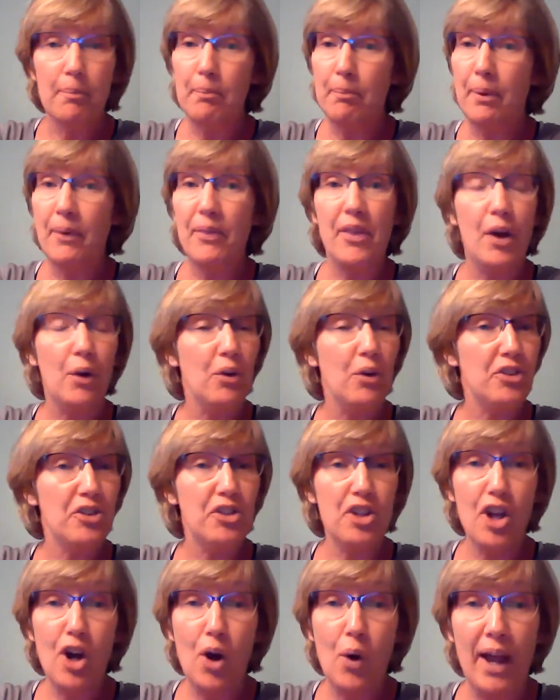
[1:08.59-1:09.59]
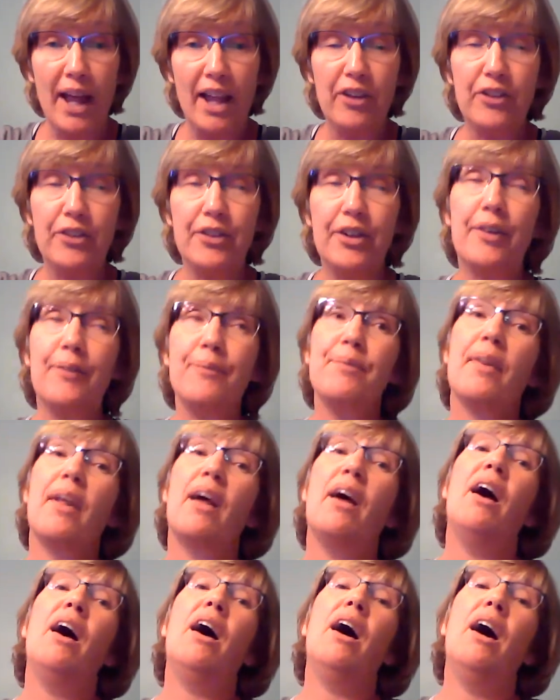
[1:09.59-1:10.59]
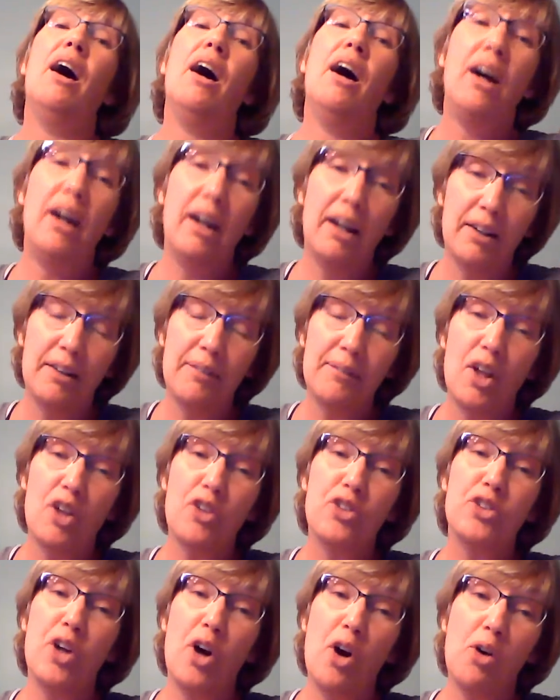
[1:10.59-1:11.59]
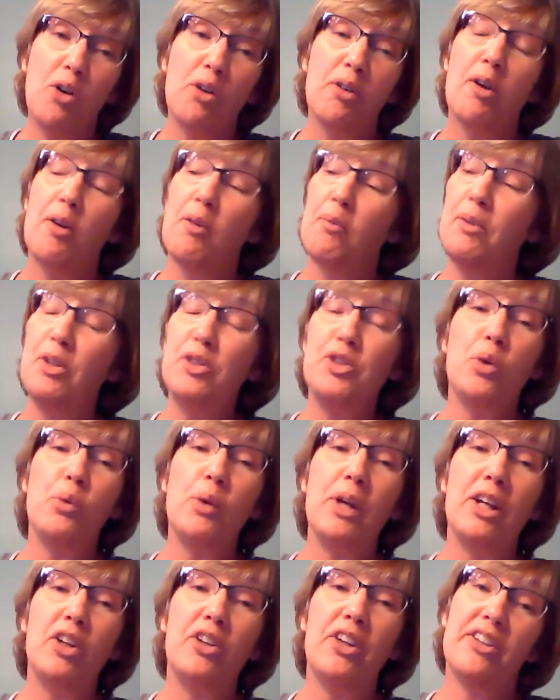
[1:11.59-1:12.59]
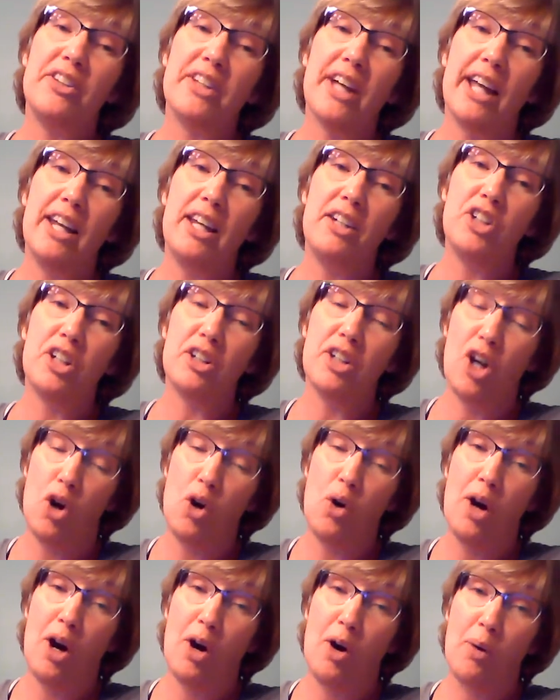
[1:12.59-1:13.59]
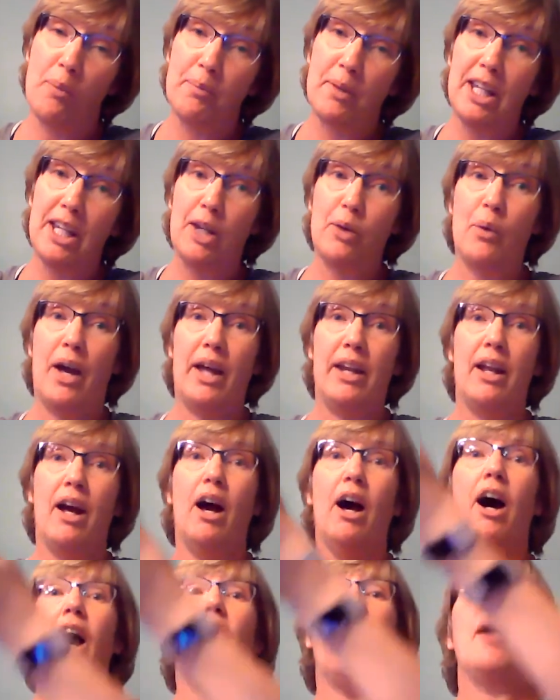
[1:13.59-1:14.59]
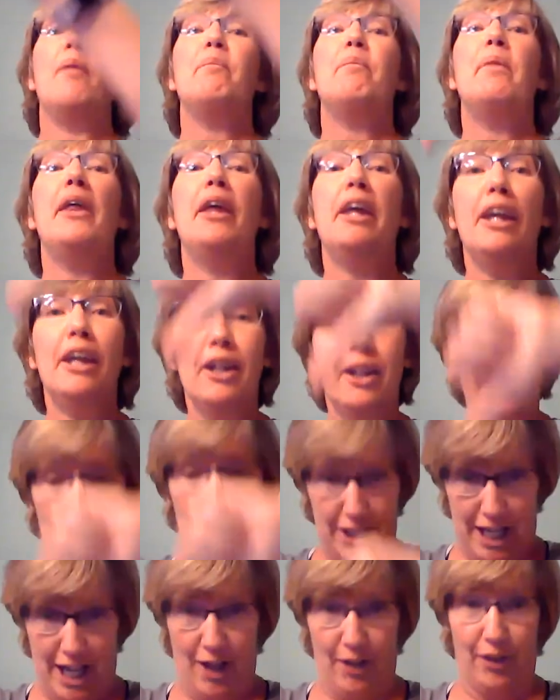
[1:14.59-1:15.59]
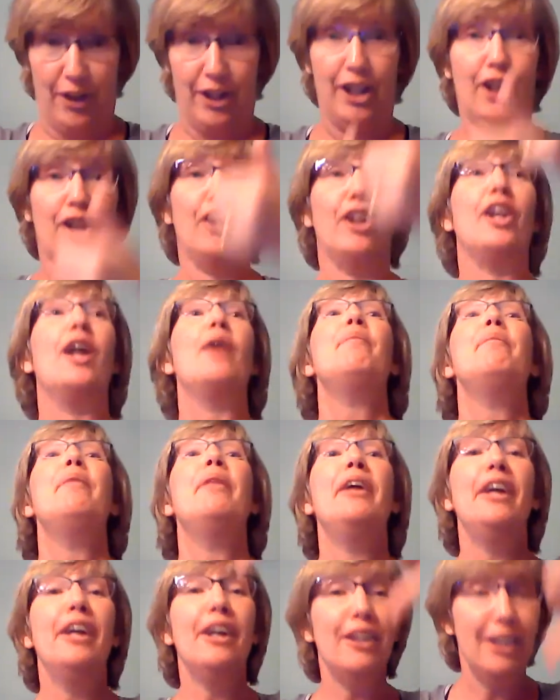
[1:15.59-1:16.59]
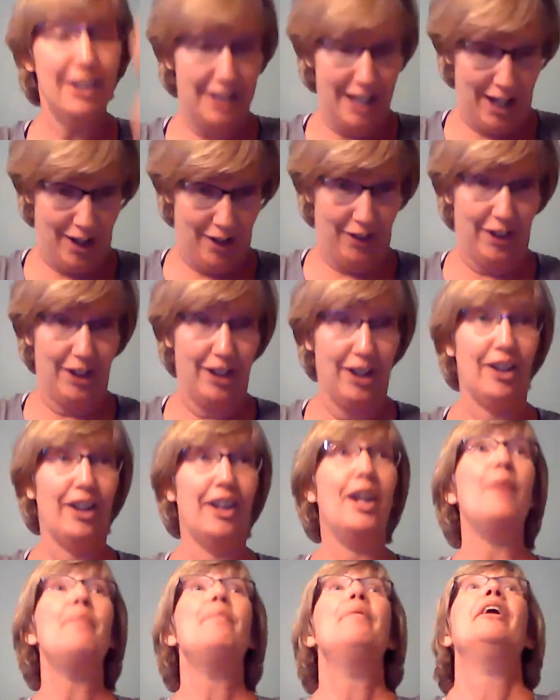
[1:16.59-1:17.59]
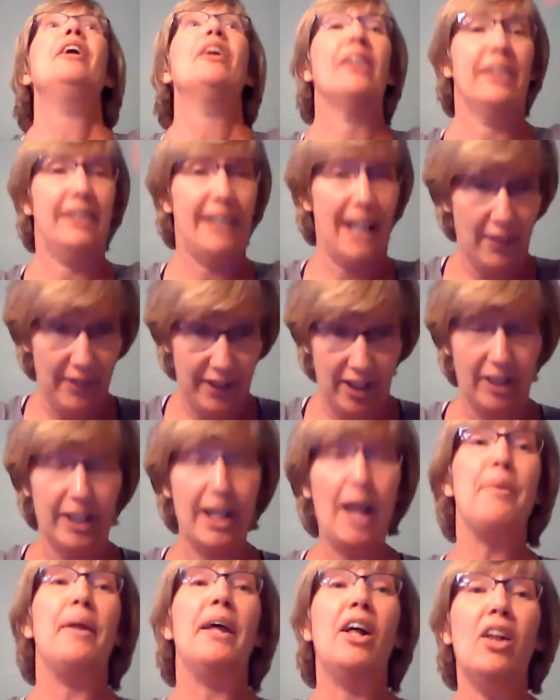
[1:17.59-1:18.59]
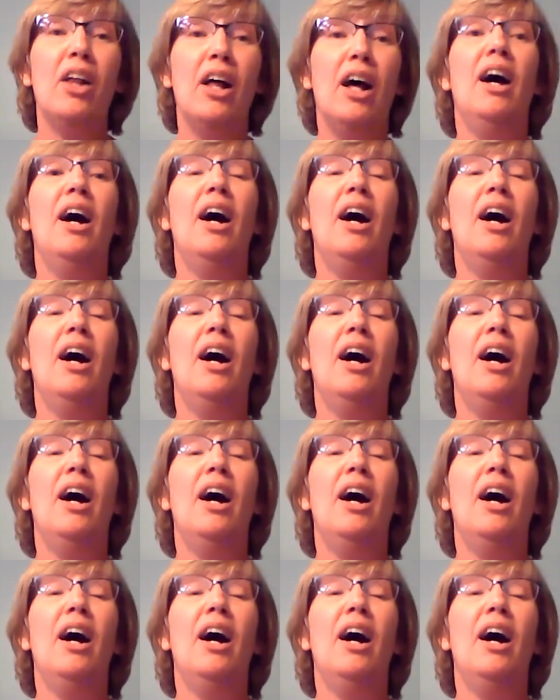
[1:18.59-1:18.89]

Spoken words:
But there was no answer. So Mr. Wiggle decided to go home. He went up the hill and down the hill, and up the hill and down the hill, and up the hill and down the hill, and up the hill.